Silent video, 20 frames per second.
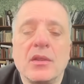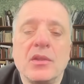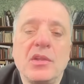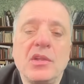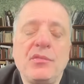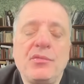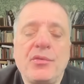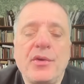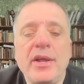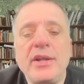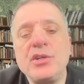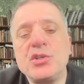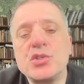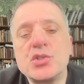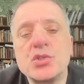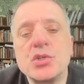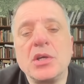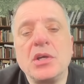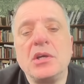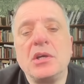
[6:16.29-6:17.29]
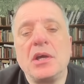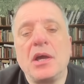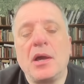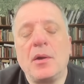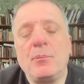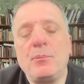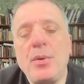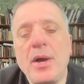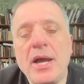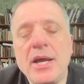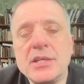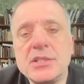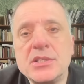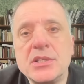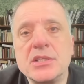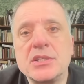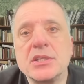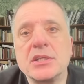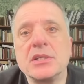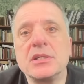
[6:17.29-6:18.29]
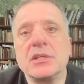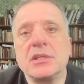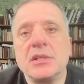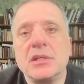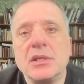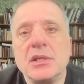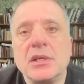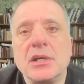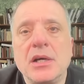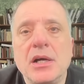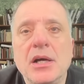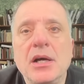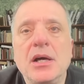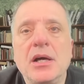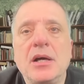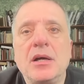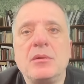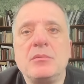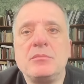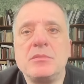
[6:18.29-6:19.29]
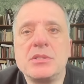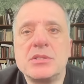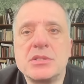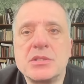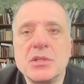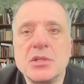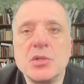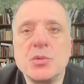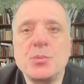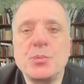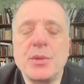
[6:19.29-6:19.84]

The French ambassador, Mr.